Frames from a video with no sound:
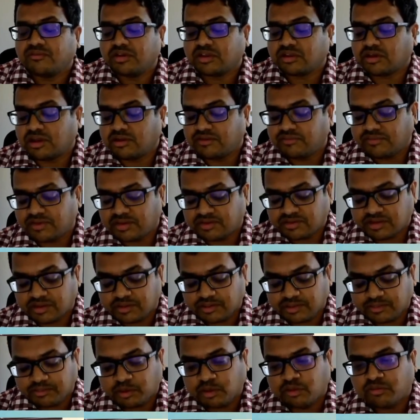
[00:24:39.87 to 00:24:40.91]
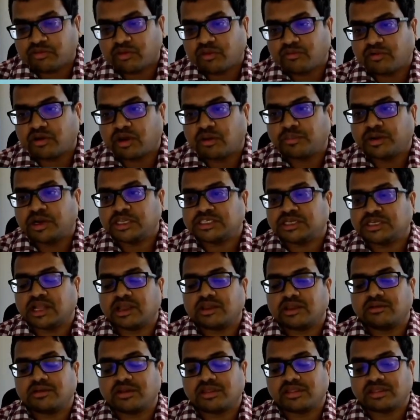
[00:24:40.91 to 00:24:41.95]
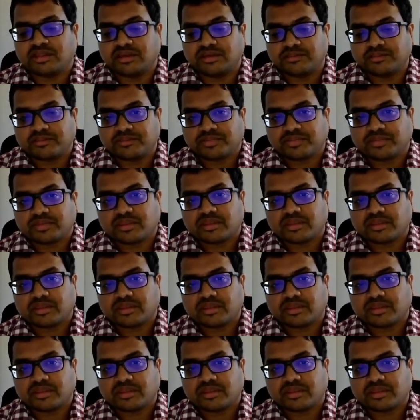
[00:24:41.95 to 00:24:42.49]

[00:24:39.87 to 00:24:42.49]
which improves overall prediction accuracy.